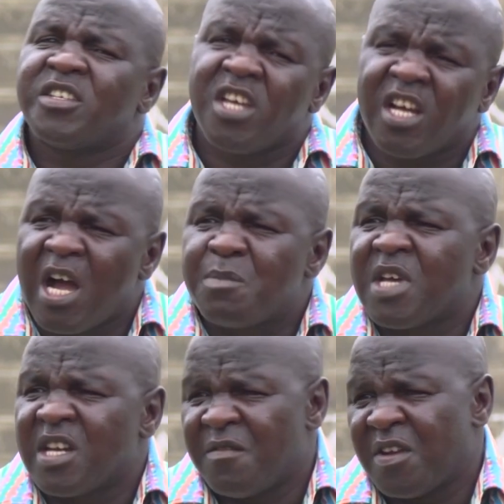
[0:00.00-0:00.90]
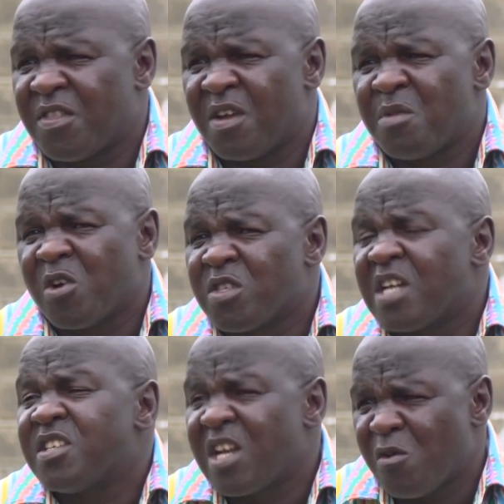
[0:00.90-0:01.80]
checkups and everything, because
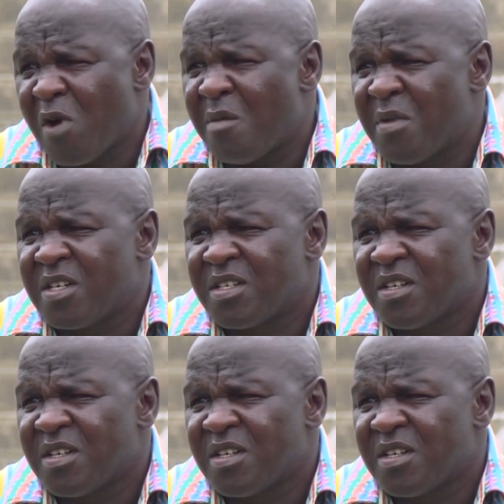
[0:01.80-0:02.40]
that's the requirement.